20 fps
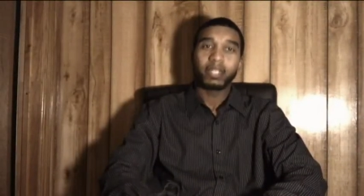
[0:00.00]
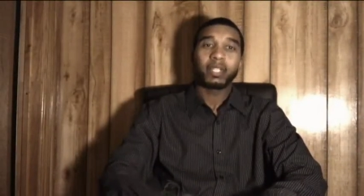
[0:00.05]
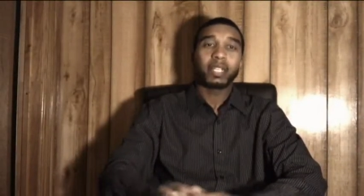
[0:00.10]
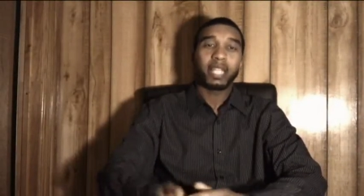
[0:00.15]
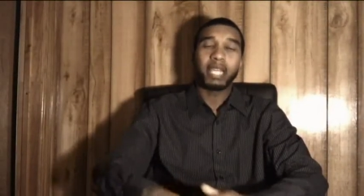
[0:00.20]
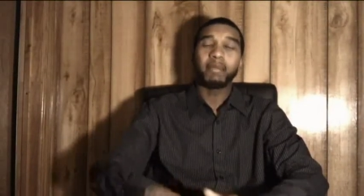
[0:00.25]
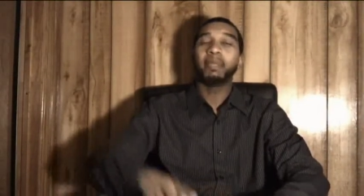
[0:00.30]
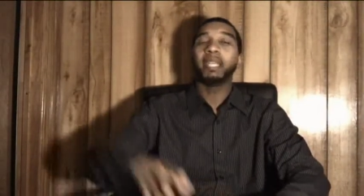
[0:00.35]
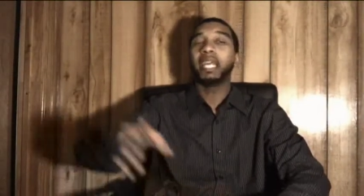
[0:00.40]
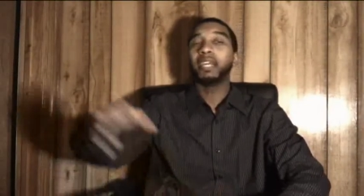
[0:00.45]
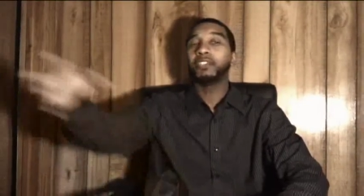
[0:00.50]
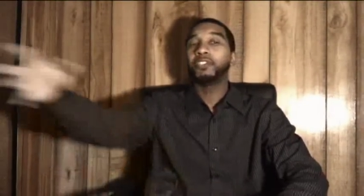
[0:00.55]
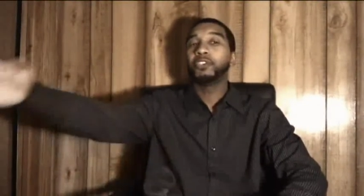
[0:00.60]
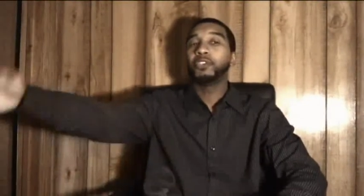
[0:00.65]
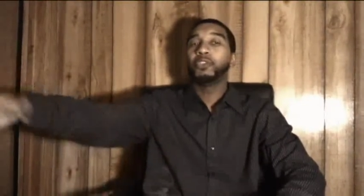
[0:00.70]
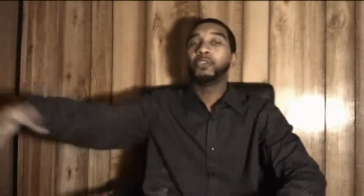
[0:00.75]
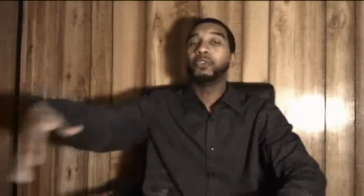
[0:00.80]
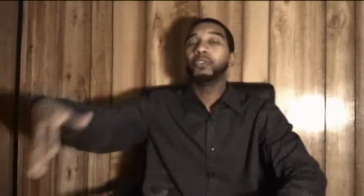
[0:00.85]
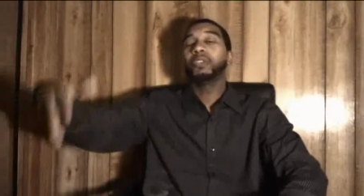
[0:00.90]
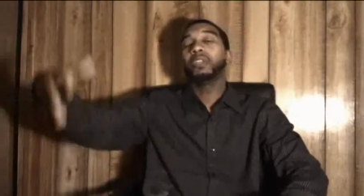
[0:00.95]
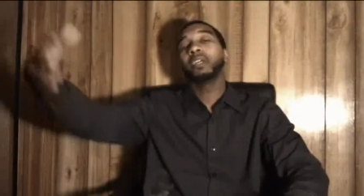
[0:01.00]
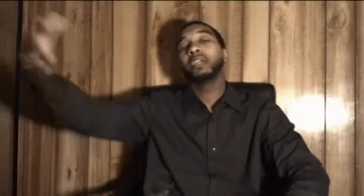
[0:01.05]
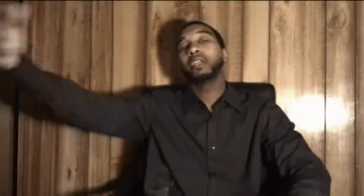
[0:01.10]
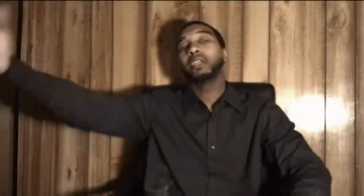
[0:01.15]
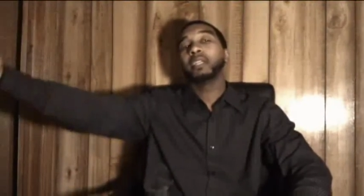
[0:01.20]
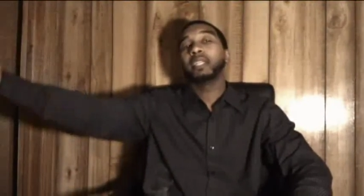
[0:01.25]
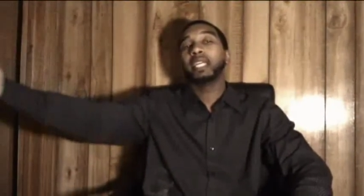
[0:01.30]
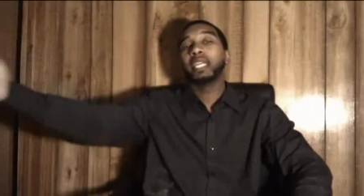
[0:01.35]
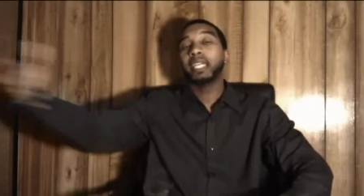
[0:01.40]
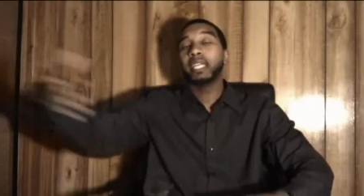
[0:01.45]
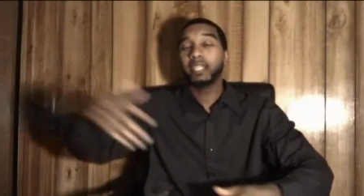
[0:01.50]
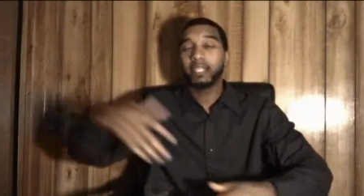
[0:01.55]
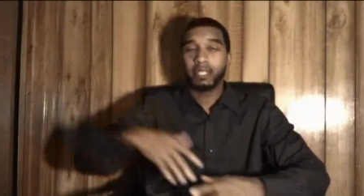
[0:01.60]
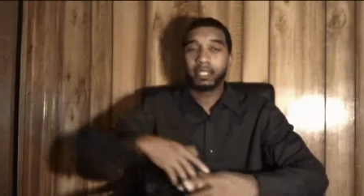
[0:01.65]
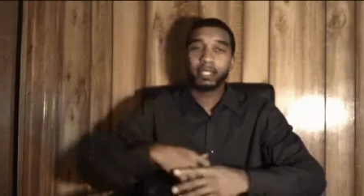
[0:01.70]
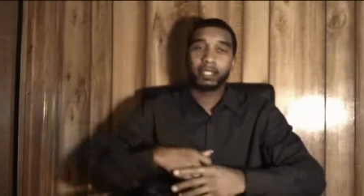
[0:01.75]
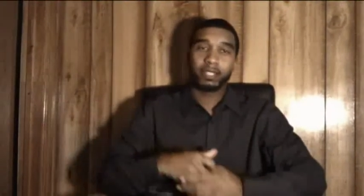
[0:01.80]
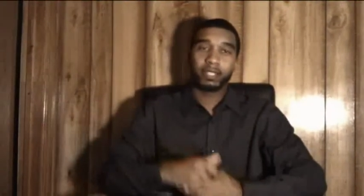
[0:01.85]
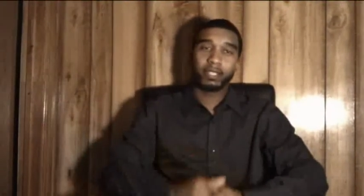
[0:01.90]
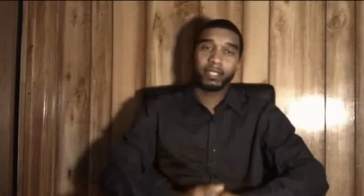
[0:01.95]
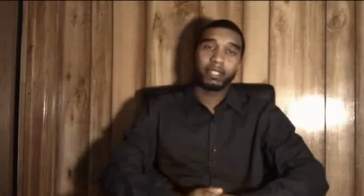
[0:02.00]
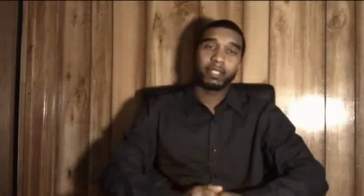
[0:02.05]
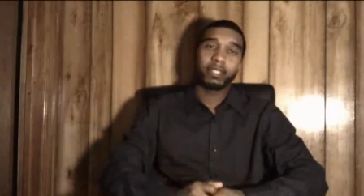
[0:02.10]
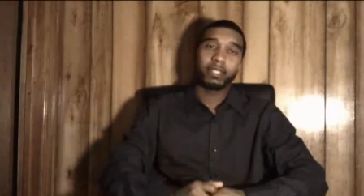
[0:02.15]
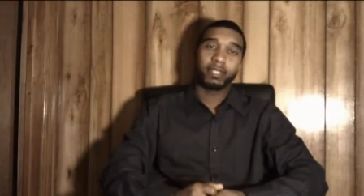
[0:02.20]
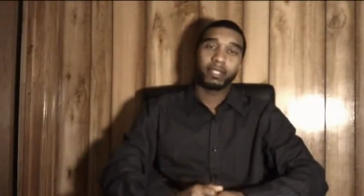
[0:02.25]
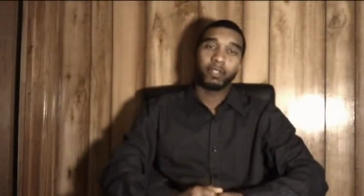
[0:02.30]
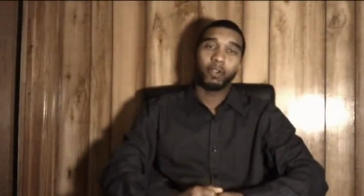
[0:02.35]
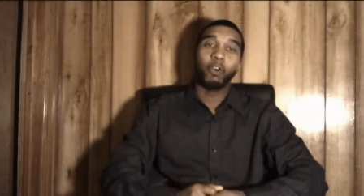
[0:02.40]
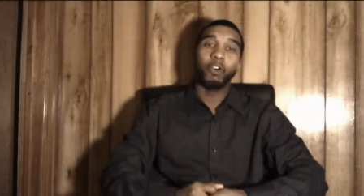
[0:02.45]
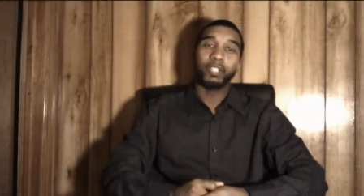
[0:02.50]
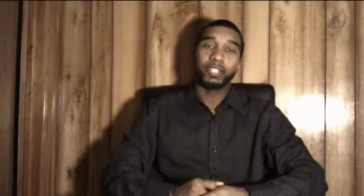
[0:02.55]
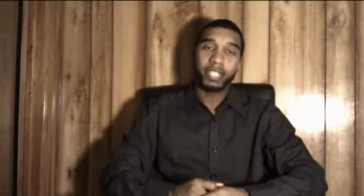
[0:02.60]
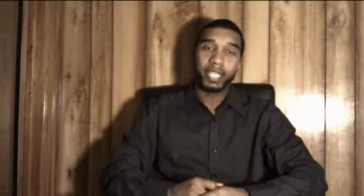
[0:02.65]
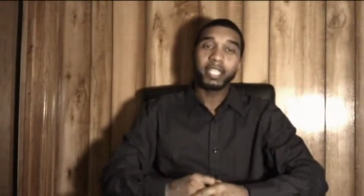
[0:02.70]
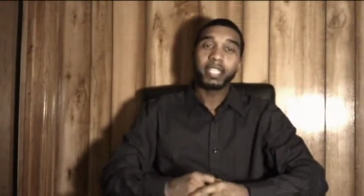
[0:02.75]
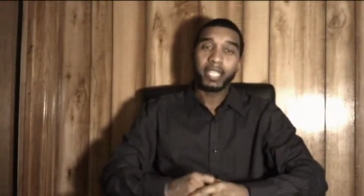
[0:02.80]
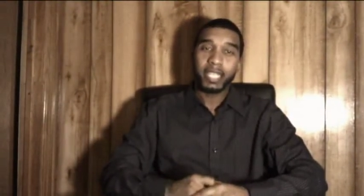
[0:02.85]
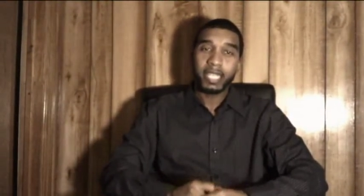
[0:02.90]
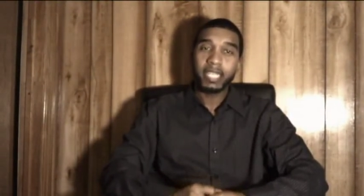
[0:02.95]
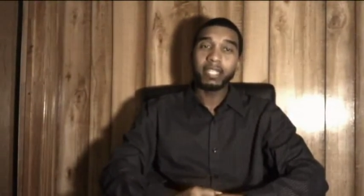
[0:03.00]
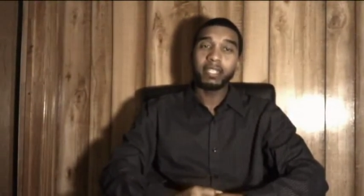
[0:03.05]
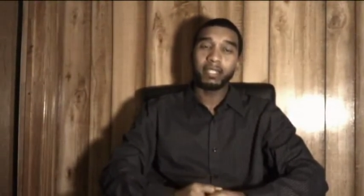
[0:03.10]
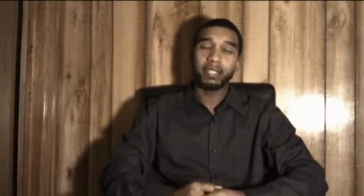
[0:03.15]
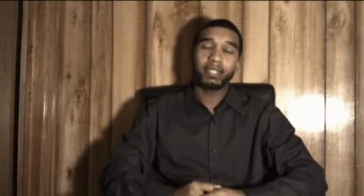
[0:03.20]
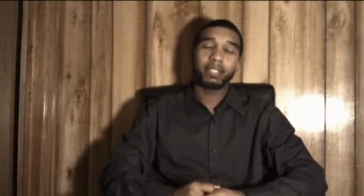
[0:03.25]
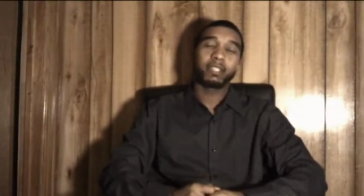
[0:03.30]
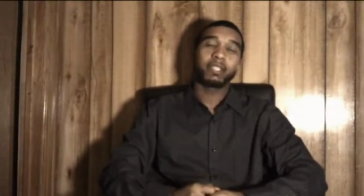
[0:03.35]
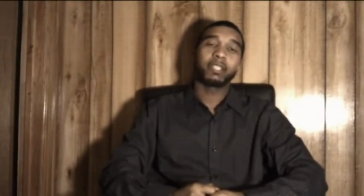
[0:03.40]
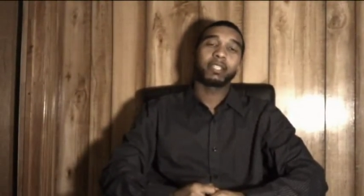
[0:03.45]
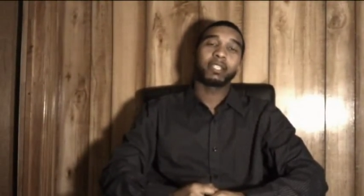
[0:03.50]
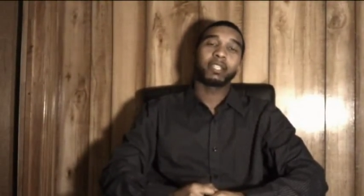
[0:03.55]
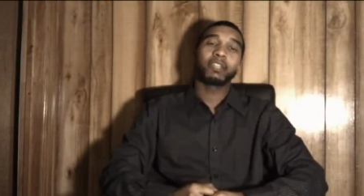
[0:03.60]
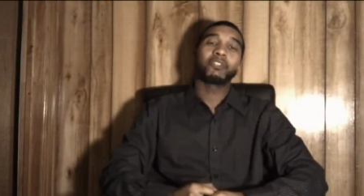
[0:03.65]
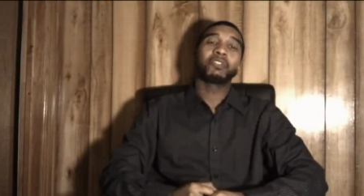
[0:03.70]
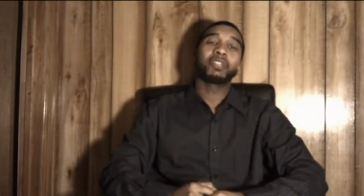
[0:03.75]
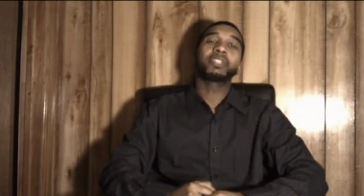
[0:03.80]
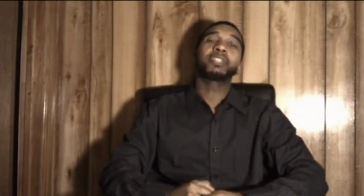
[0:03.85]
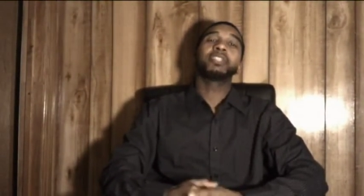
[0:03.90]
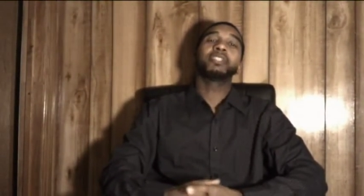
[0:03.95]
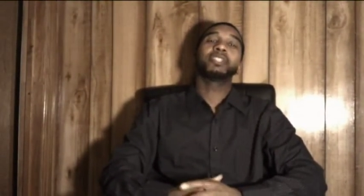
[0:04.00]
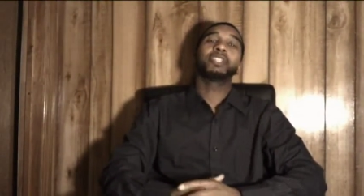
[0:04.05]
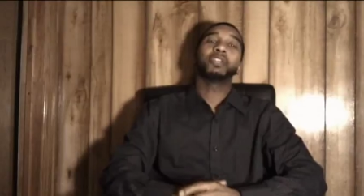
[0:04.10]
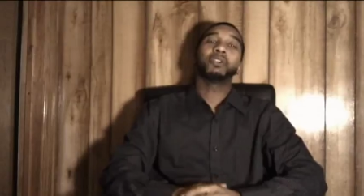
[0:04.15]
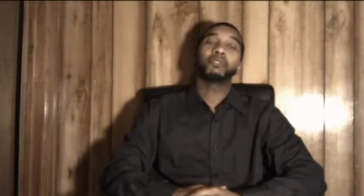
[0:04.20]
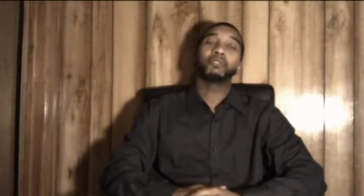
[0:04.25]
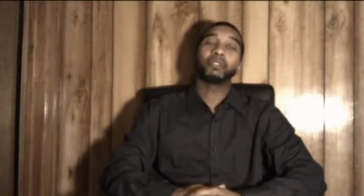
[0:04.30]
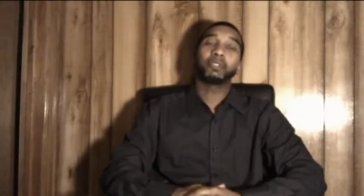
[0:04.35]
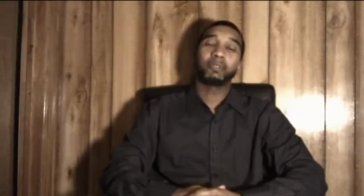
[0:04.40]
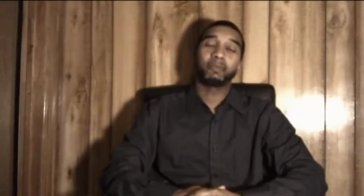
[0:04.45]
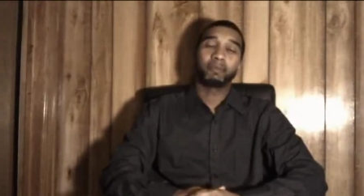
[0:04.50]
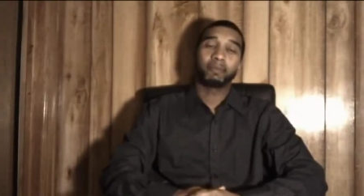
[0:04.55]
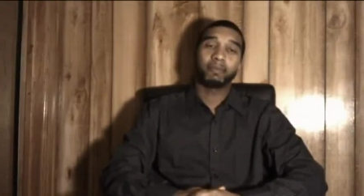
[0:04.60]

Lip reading: Claiming that Jews could eat or did eat Christian children.